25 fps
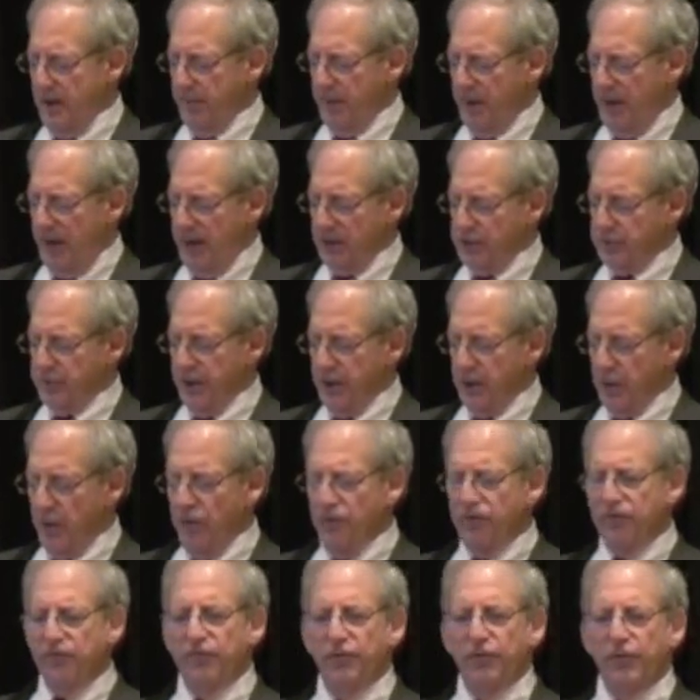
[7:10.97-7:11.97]
but as we
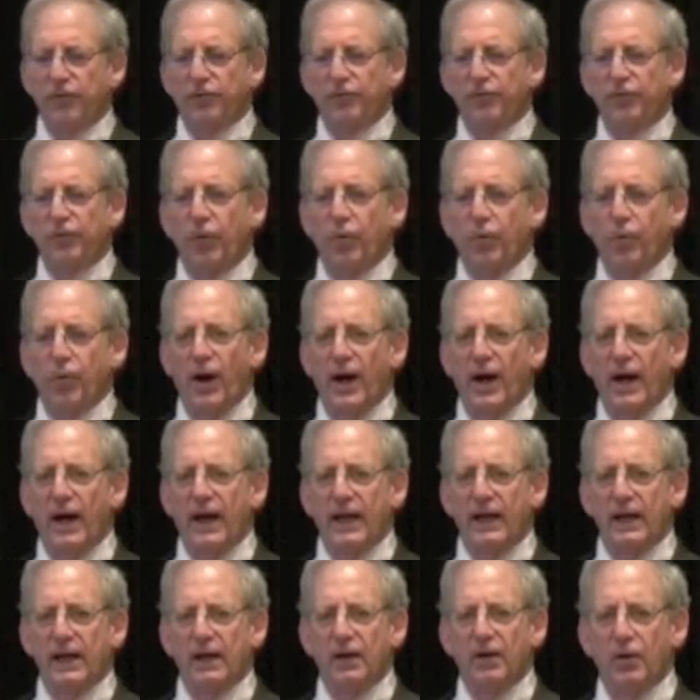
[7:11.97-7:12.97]
go further
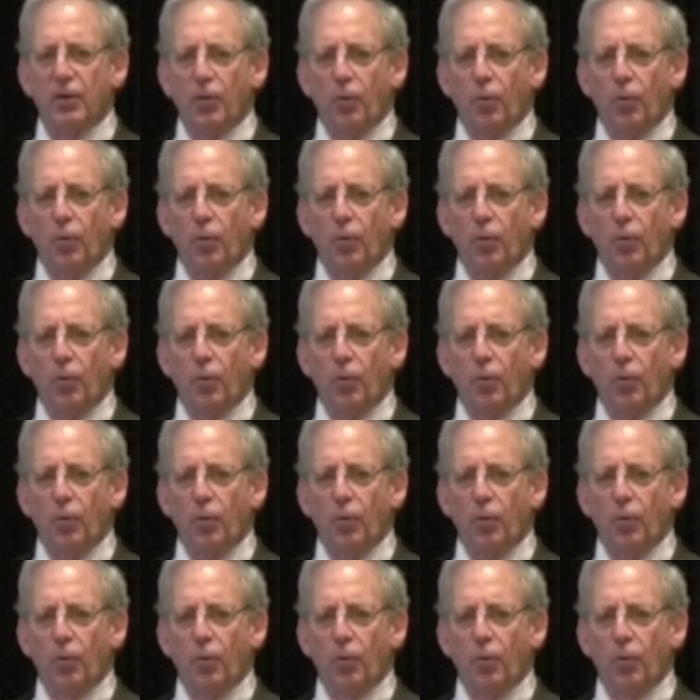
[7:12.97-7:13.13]
away,